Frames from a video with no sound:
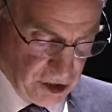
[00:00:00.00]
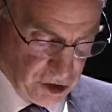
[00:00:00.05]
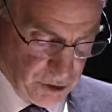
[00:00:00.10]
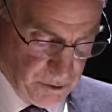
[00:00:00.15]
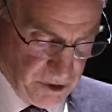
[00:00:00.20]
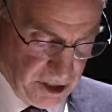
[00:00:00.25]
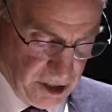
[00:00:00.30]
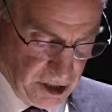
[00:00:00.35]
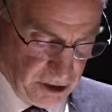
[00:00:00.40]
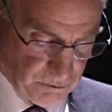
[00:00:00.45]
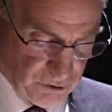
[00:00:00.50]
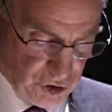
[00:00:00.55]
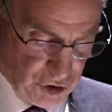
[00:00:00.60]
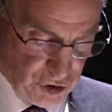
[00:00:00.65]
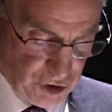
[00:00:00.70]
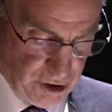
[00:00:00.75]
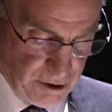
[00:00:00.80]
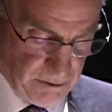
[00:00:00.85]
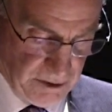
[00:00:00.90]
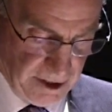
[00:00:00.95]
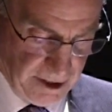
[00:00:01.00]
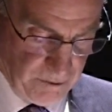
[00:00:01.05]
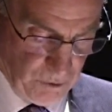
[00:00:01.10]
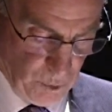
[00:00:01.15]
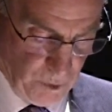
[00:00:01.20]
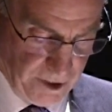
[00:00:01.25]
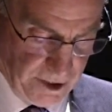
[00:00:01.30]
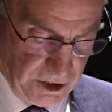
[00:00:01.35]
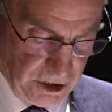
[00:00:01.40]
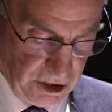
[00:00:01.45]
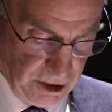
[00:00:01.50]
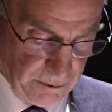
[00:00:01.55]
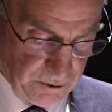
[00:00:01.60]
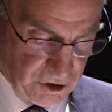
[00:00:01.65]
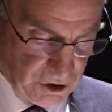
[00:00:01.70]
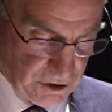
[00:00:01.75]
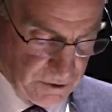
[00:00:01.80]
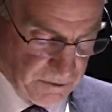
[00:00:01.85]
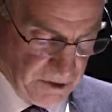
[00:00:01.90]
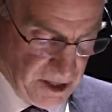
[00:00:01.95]
to become streamlined
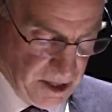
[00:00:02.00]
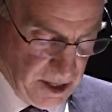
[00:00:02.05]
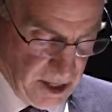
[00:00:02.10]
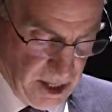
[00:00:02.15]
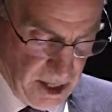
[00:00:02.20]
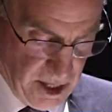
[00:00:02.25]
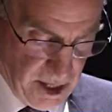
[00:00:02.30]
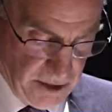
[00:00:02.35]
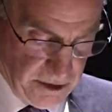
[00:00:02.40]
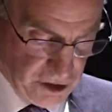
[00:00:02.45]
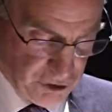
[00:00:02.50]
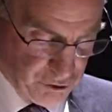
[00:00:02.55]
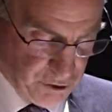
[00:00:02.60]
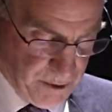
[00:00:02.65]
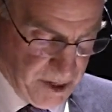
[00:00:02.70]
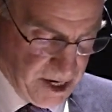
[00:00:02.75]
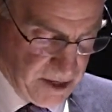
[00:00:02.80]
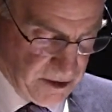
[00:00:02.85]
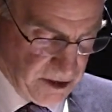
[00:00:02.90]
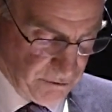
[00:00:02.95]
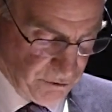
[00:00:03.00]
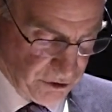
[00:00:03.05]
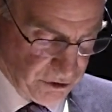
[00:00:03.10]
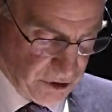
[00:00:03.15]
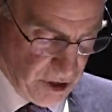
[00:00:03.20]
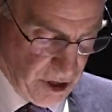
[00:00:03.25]
wingtips. This remained